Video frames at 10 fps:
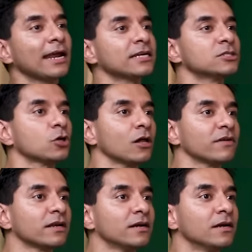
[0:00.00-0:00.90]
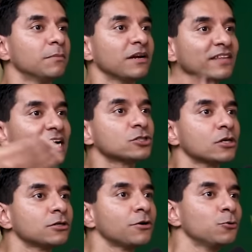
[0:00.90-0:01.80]
and I can solve it. But if that's
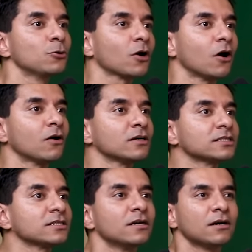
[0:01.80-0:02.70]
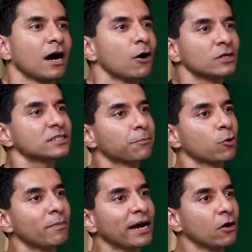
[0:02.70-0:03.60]
not the root cause, how does a
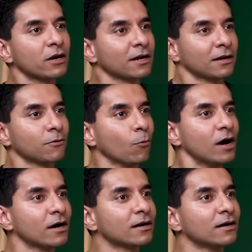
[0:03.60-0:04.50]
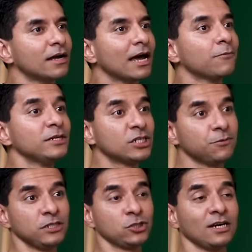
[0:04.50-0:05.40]
probiotic work? And we
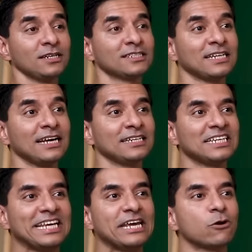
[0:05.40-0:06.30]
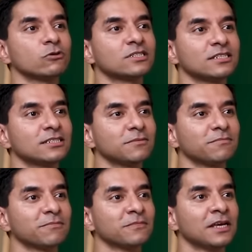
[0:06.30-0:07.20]
should understand it's an ecosystem.
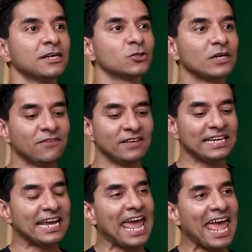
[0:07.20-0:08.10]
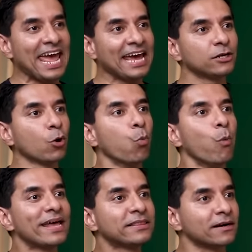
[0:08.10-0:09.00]
So even the air, the
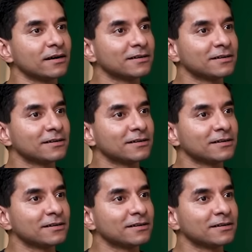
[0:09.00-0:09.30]
weather,